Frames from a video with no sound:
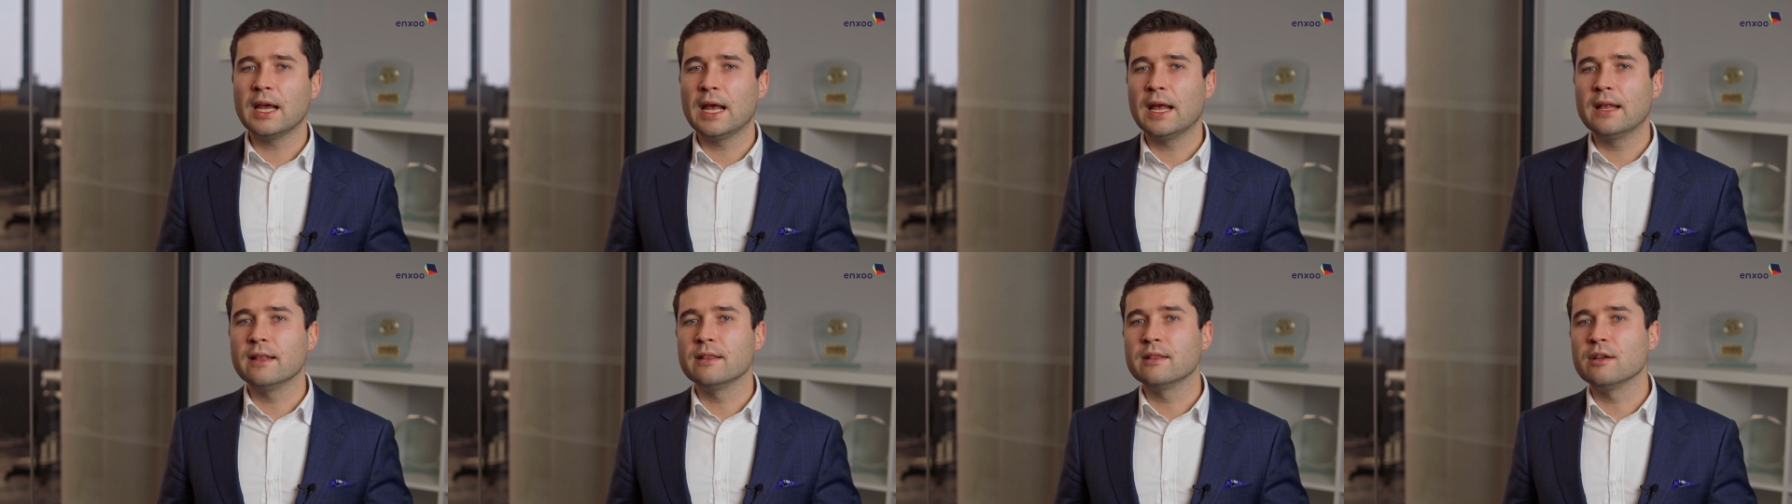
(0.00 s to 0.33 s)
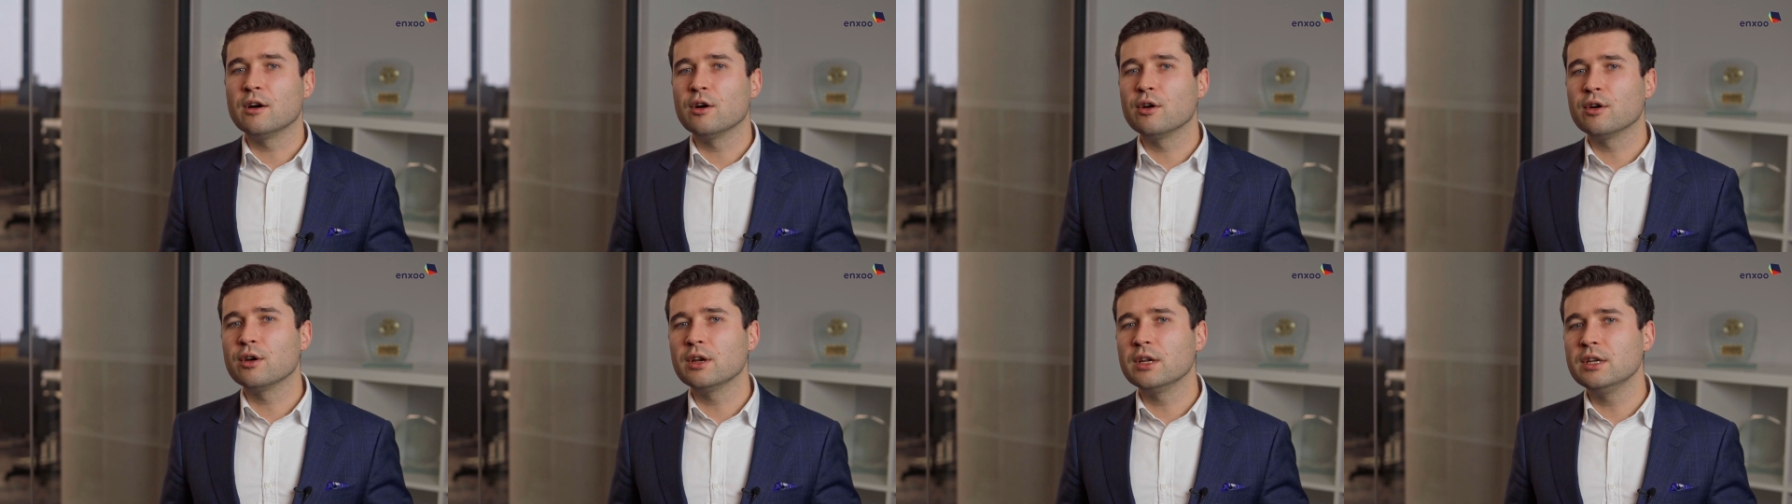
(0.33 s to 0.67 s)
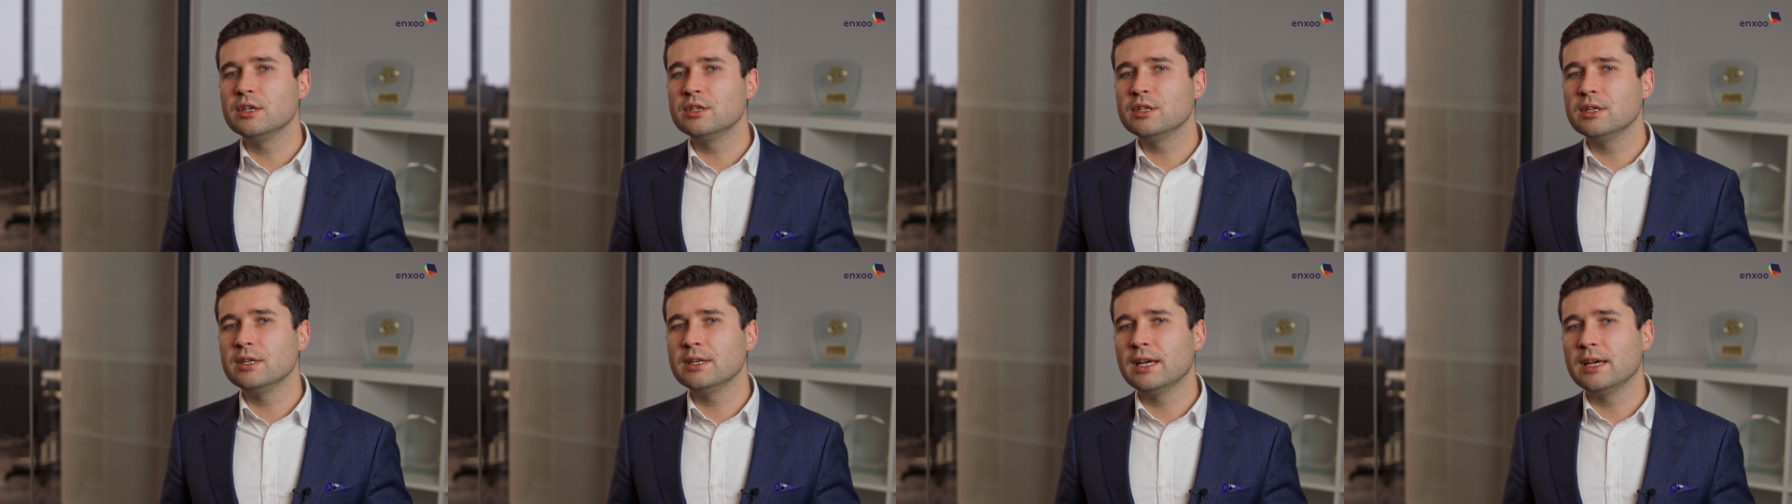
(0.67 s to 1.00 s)
and
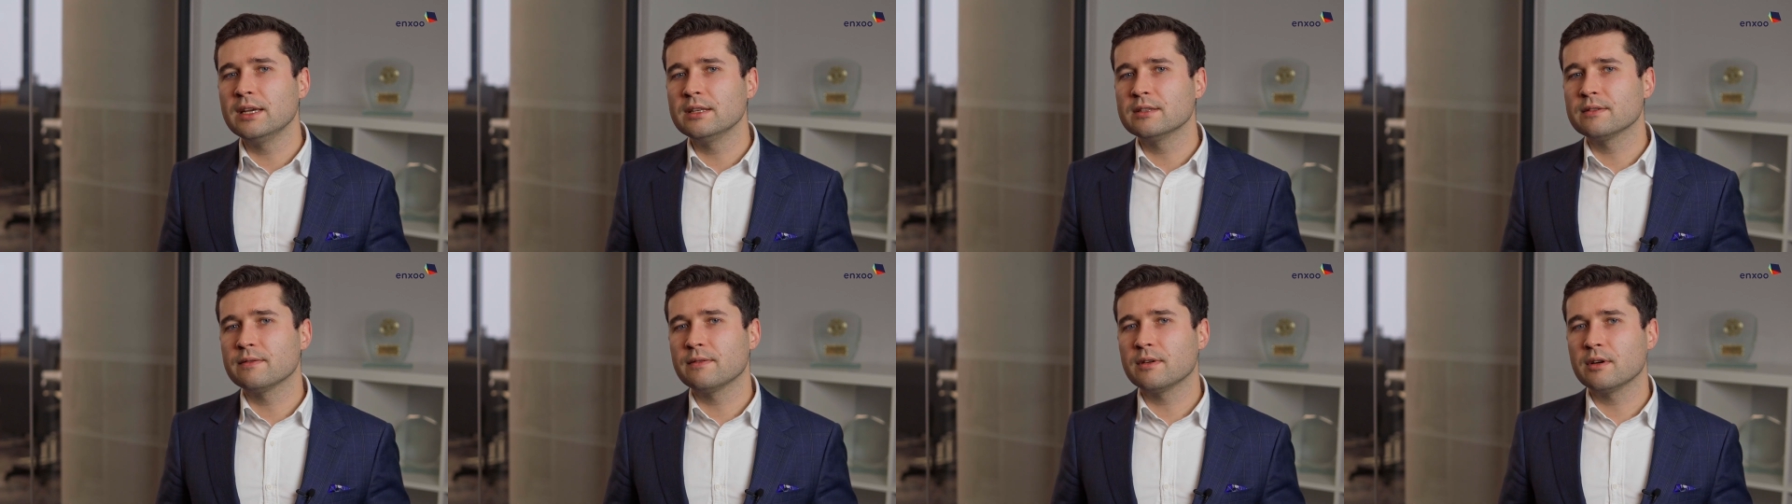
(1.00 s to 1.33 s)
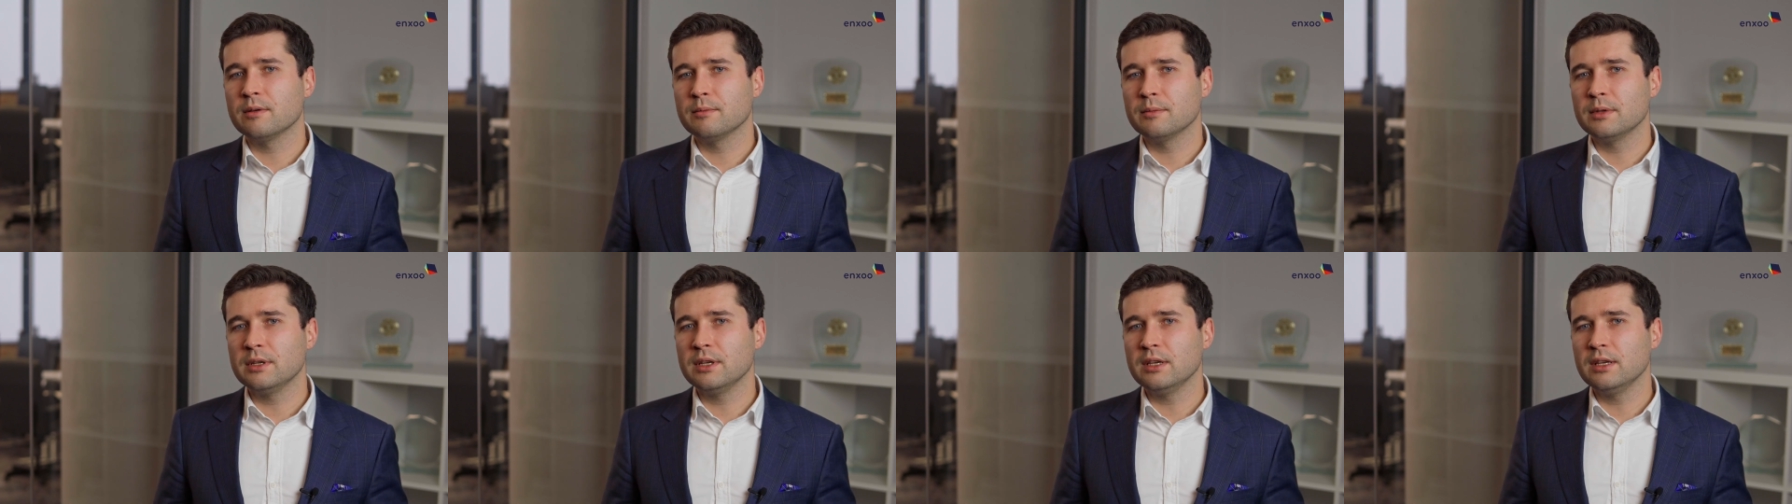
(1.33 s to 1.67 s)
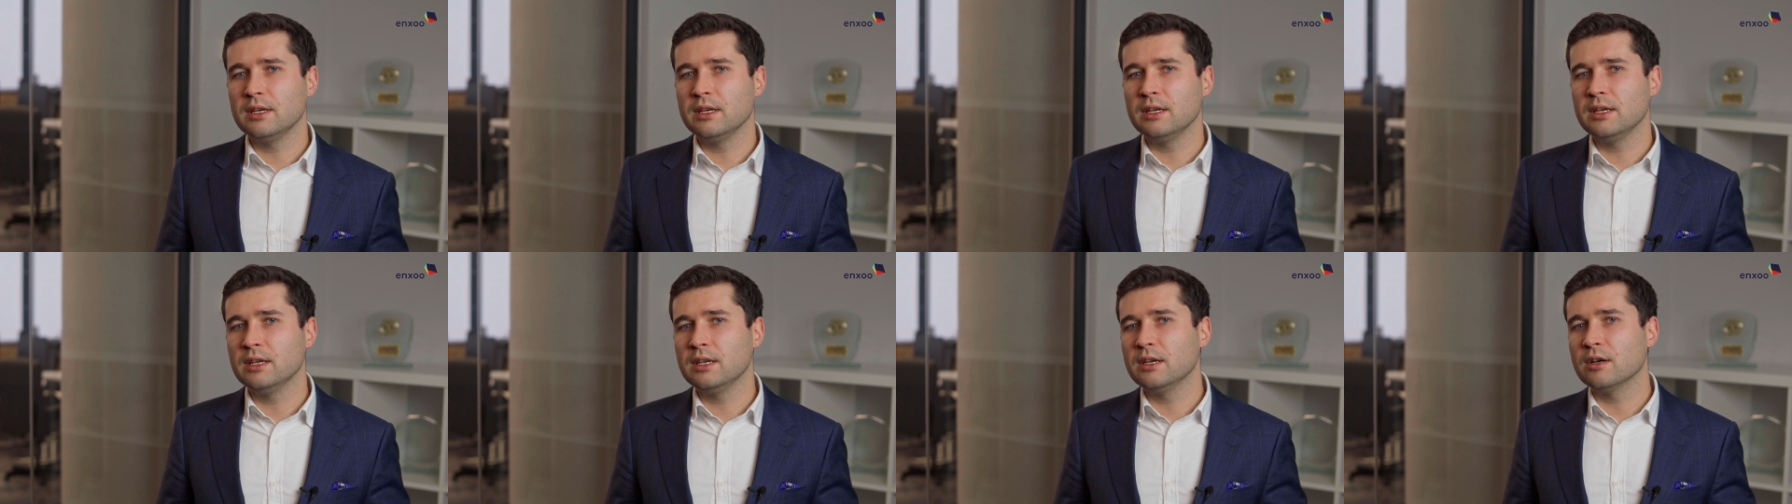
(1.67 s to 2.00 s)
originates from
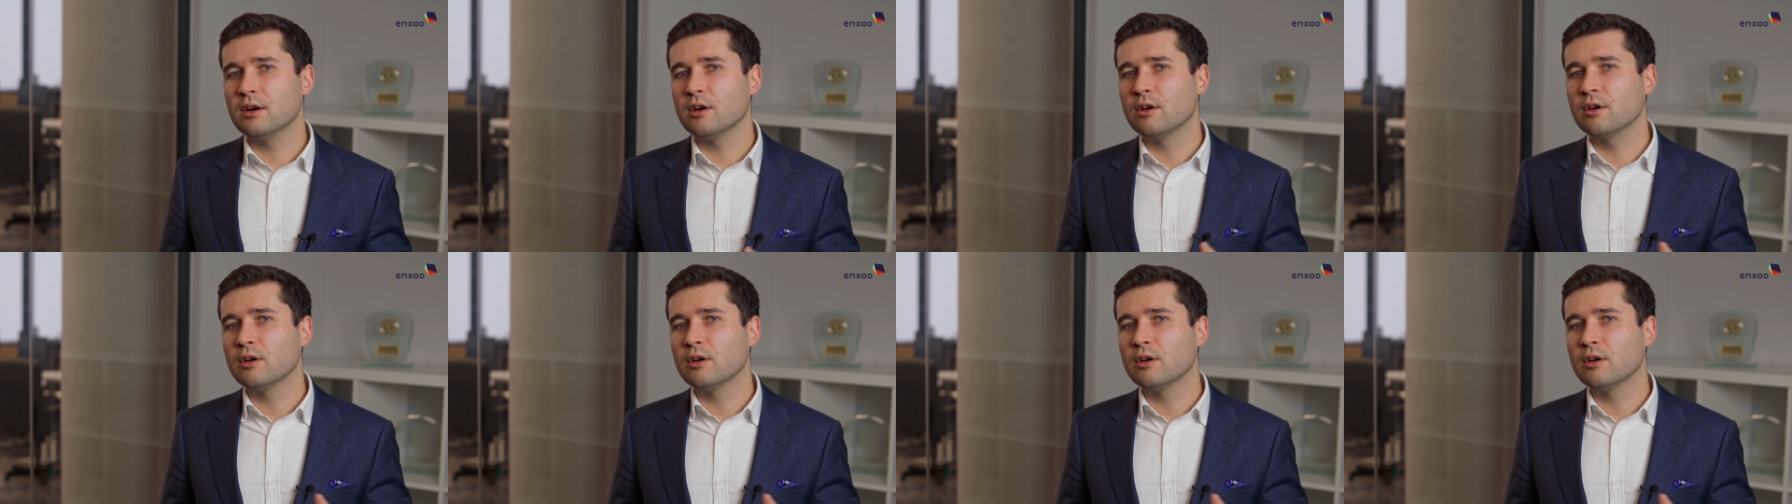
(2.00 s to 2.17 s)
the